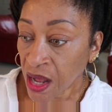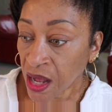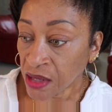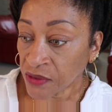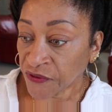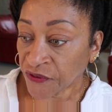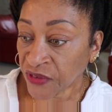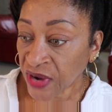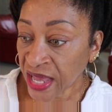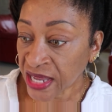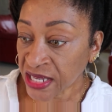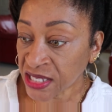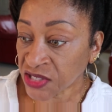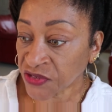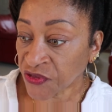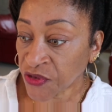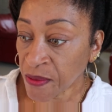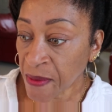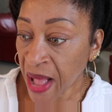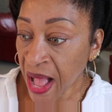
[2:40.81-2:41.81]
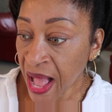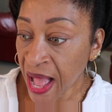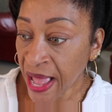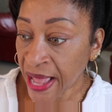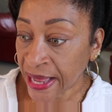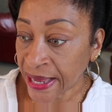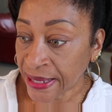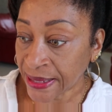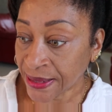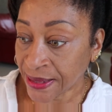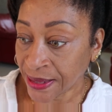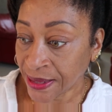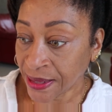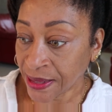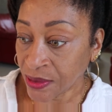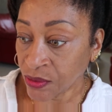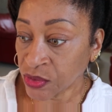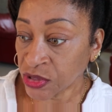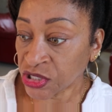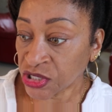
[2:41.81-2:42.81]
Flights from
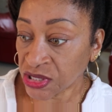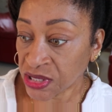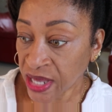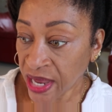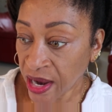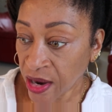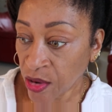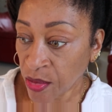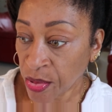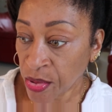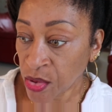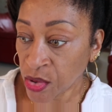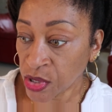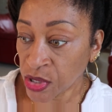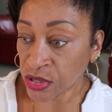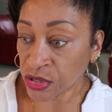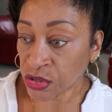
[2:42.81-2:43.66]
IAD, which is the airport,